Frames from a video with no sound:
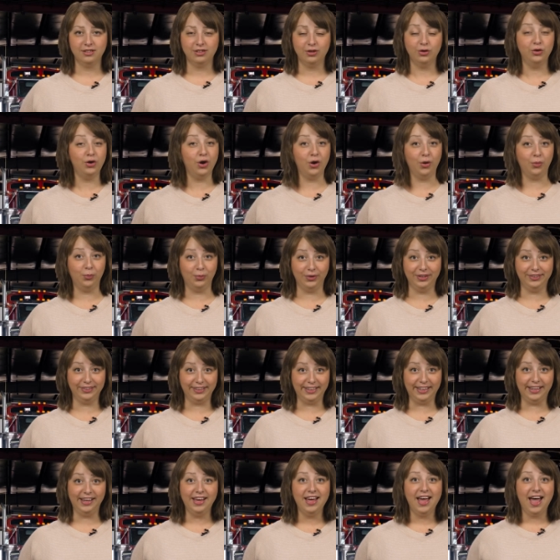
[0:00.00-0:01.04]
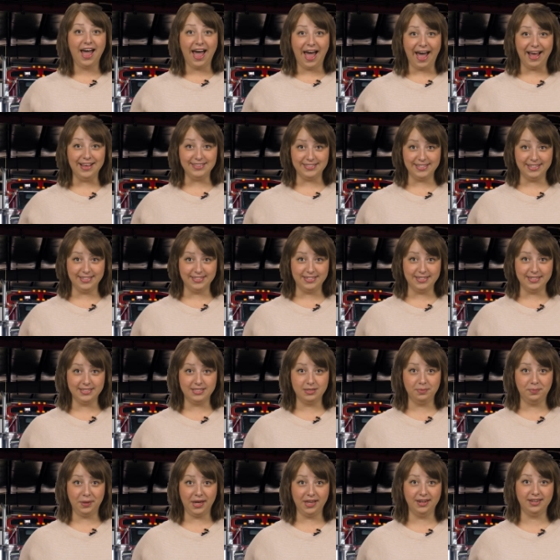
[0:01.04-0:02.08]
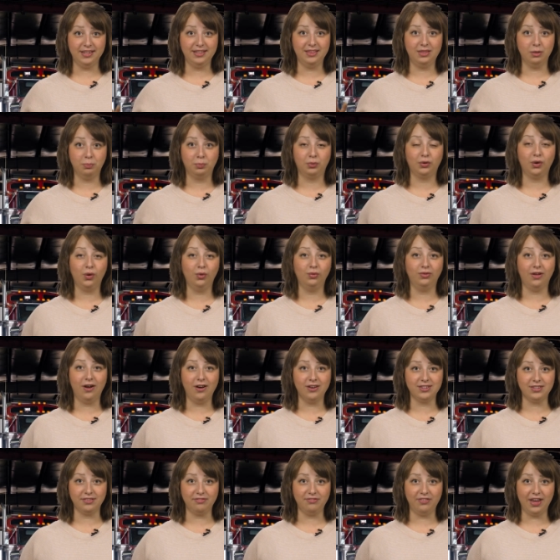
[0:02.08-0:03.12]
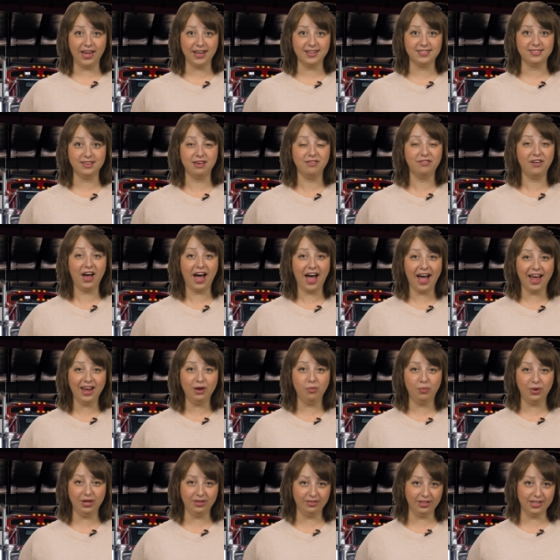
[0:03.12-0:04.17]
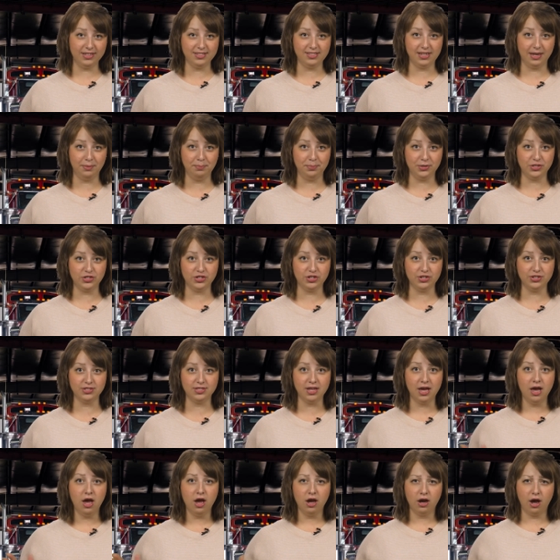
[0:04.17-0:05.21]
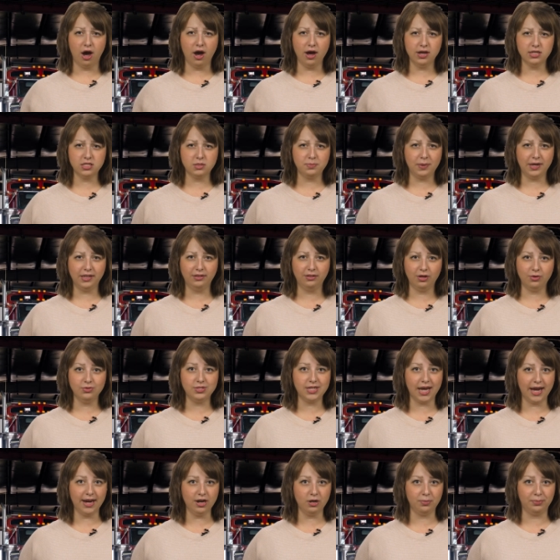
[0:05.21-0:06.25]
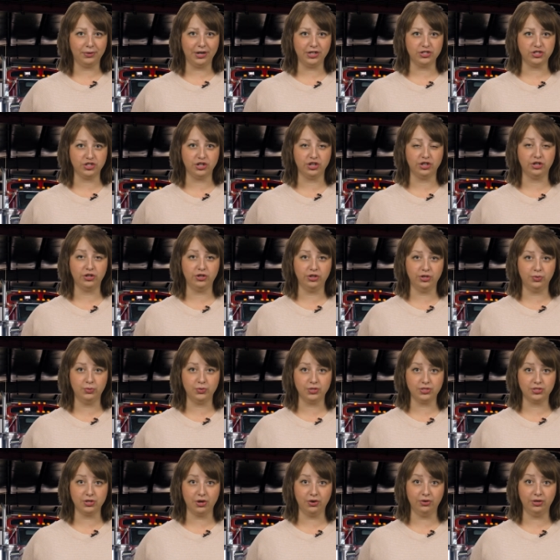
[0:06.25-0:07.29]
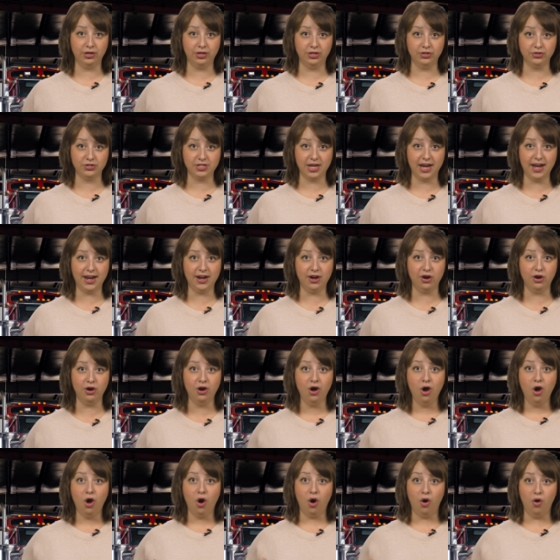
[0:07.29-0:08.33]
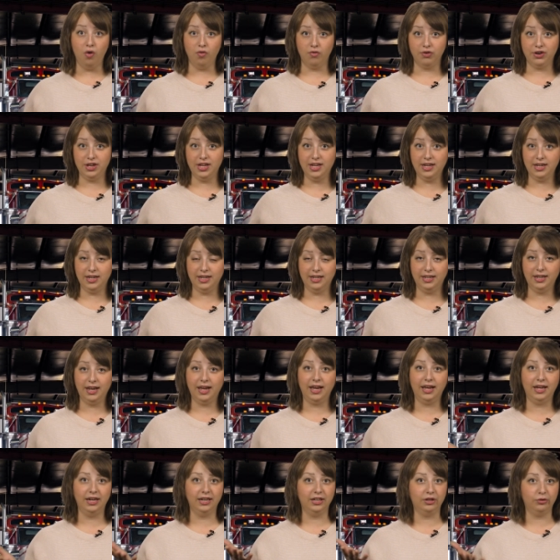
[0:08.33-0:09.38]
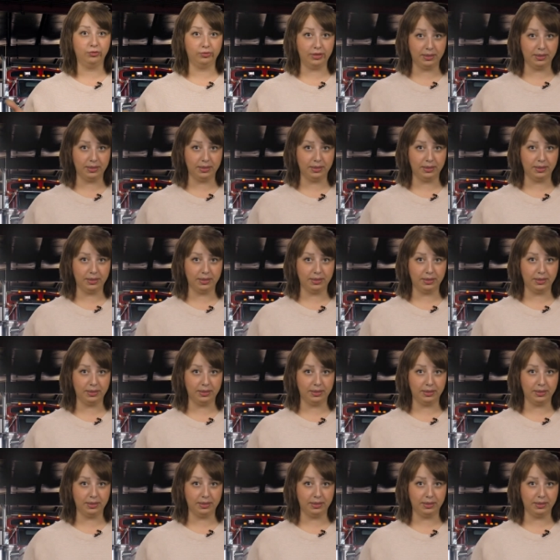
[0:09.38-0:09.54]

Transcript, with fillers: No, really. As anticipated, the prolonged effects of high wheel end temperatures caused by low tire pressure could result in your tire overheating and